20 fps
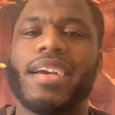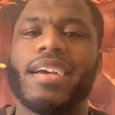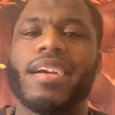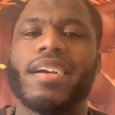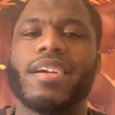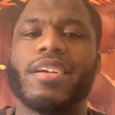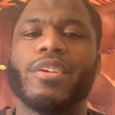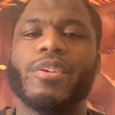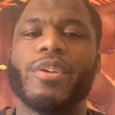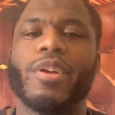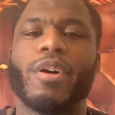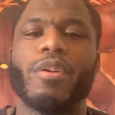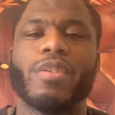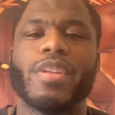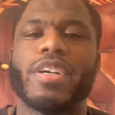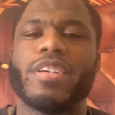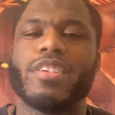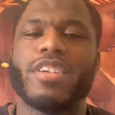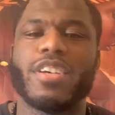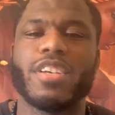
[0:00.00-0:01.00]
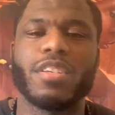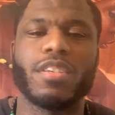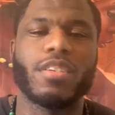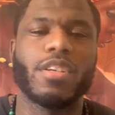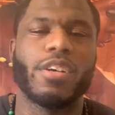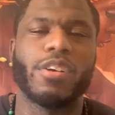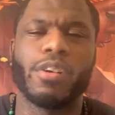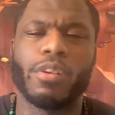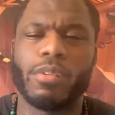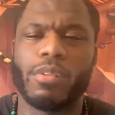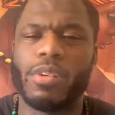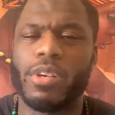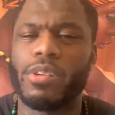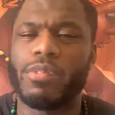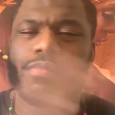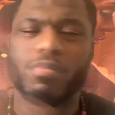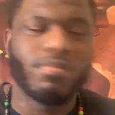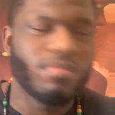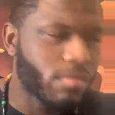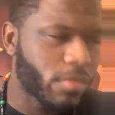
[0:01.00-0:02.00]
You know, they're just
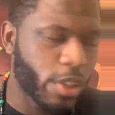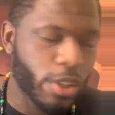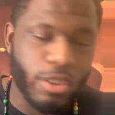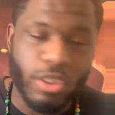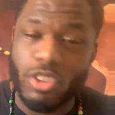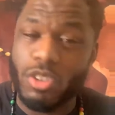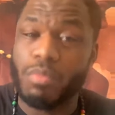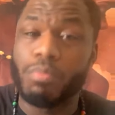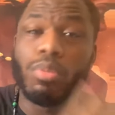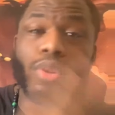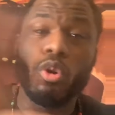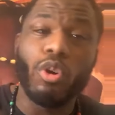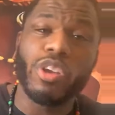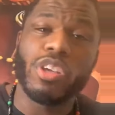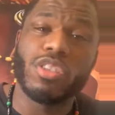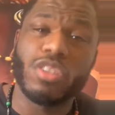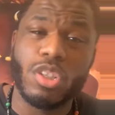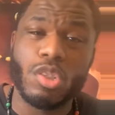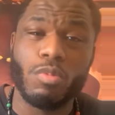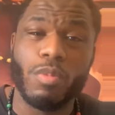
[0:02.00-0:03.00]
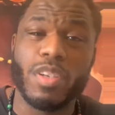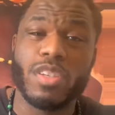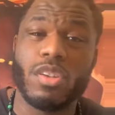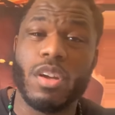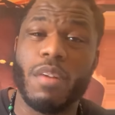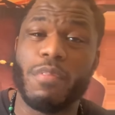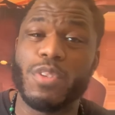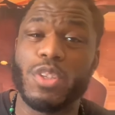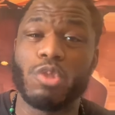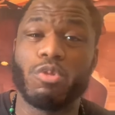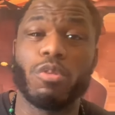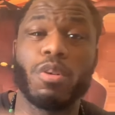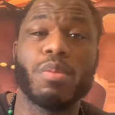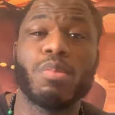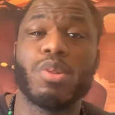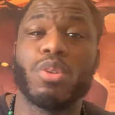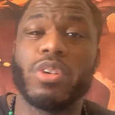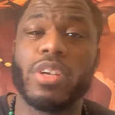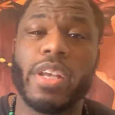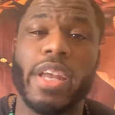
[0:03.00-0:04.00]
blowing the situation off as a
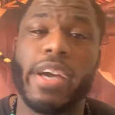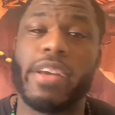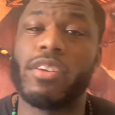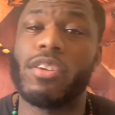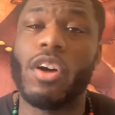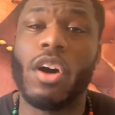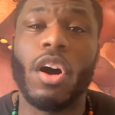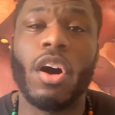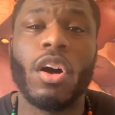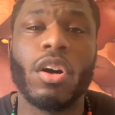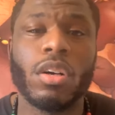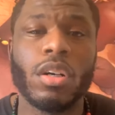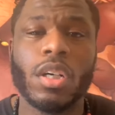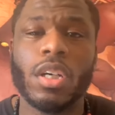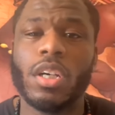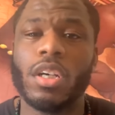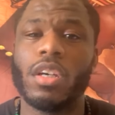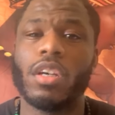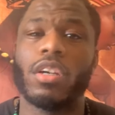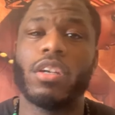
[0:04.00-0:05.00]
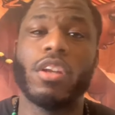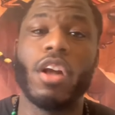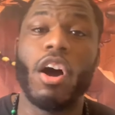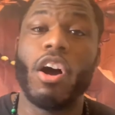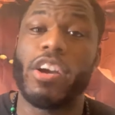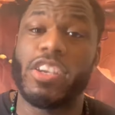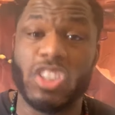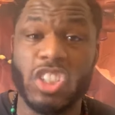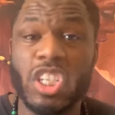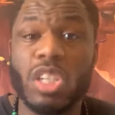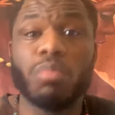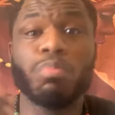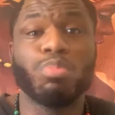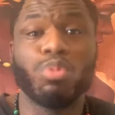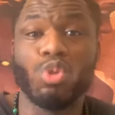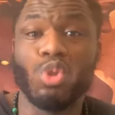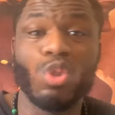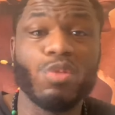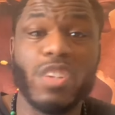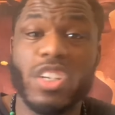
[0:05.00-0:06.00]
criminal. They're like, no, and she can
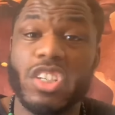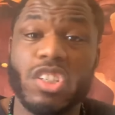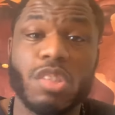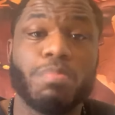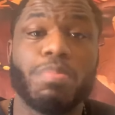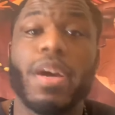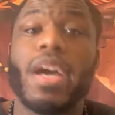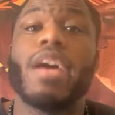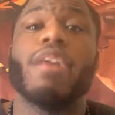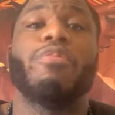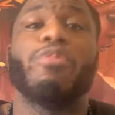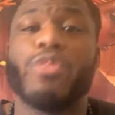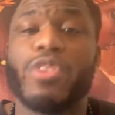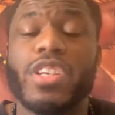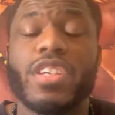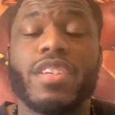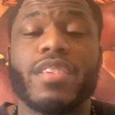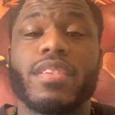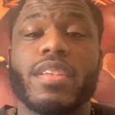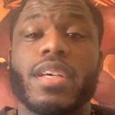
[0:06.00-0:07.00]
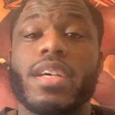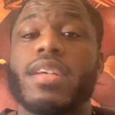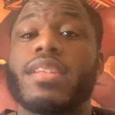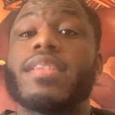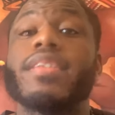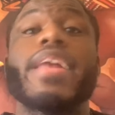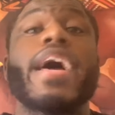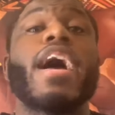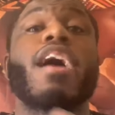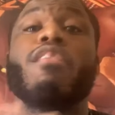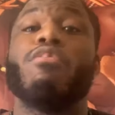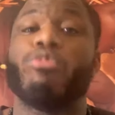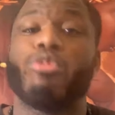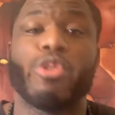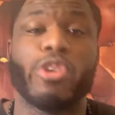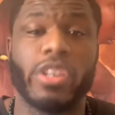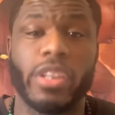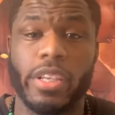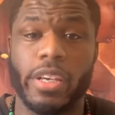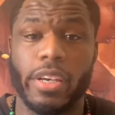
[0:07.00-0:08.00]
prove that she paid for these things and
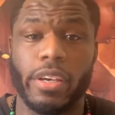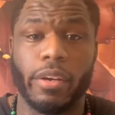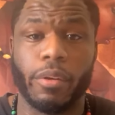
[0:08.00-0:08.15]
everything.